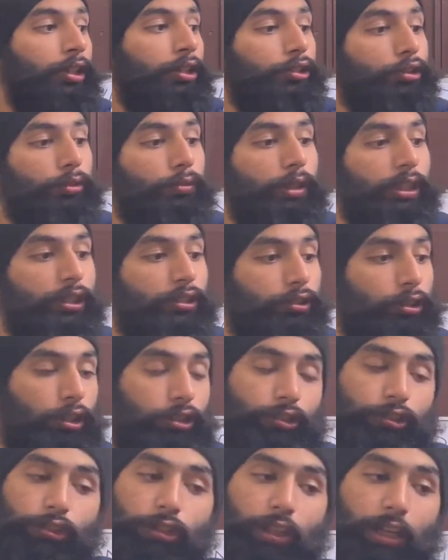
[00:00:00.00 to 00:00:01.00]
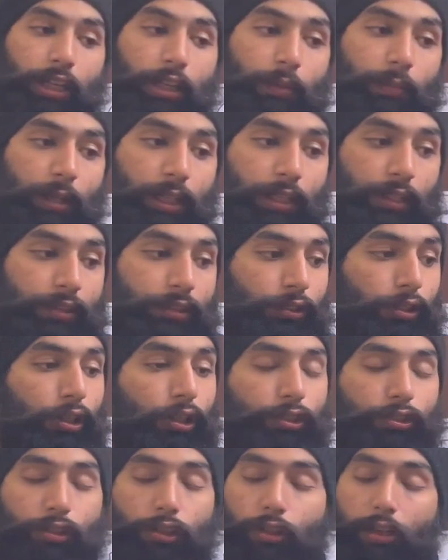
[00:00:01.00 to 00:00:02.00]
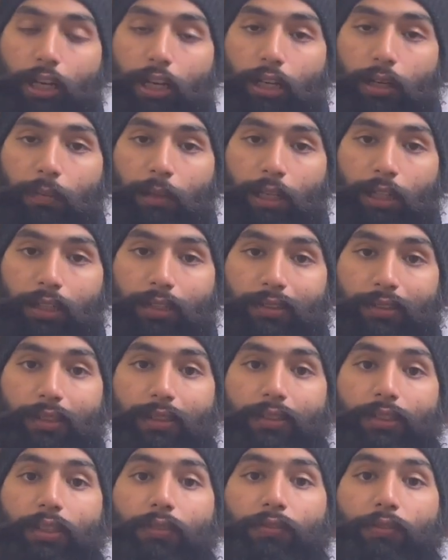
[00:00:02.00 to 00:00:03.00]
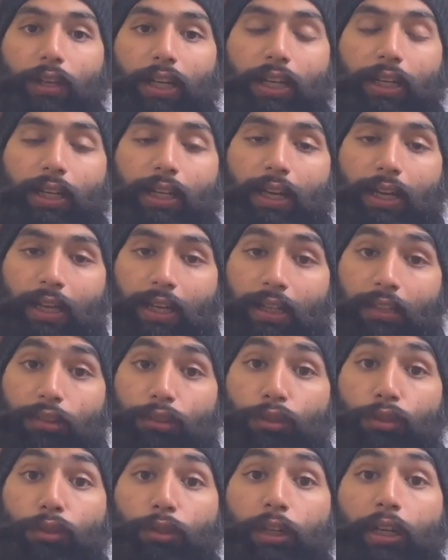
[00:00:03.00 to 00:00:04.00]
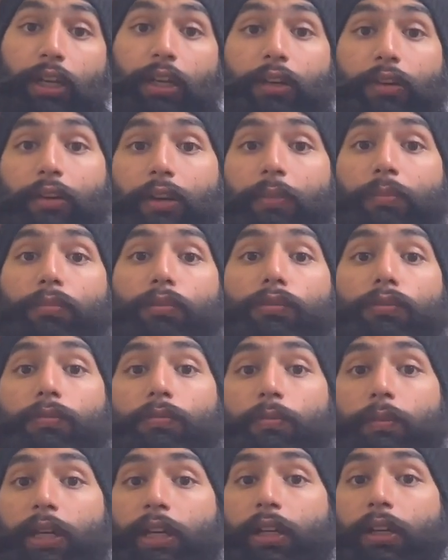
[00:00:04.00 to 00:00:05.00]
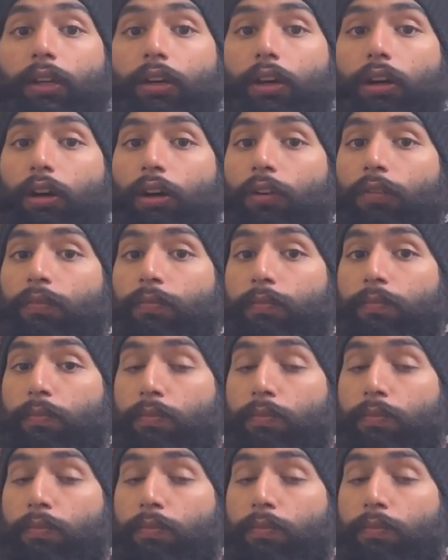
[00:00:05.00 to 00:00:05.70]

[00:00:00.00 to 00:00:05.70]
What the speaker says: So what is osteokinematics? Osteokinematics is defined as rotatory movement of